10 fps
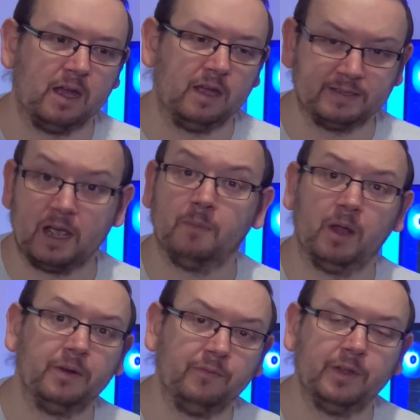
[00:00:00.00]
say
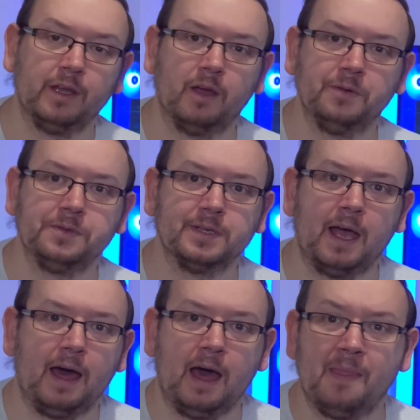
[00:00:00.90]
uploading videos
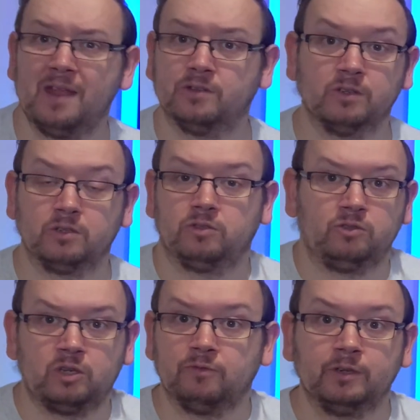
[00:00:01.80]
and then just
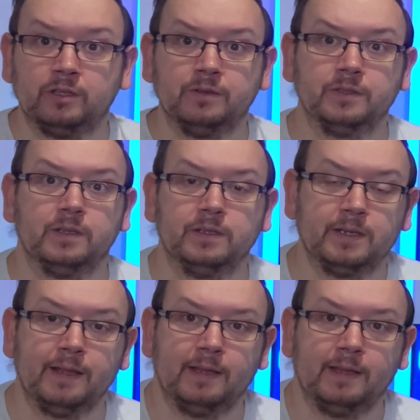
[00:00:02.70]
generally using the internet,